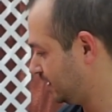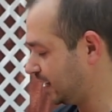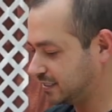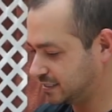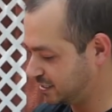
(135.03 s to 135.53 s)

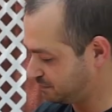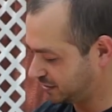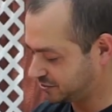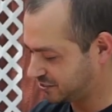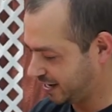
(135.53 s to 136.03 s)
not a seat
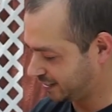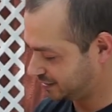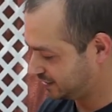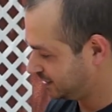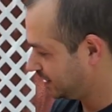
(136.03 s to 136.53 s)
but a track.
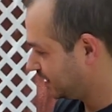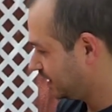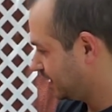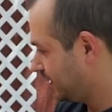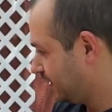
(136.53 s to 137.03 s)

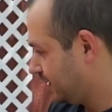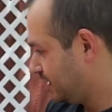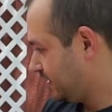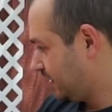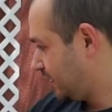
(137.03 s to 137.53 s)

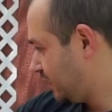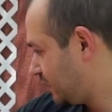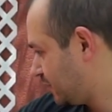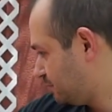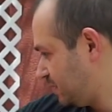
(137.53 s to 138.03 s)
You
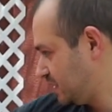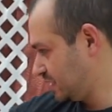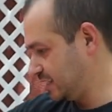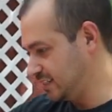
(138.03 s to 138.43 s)
need some pieces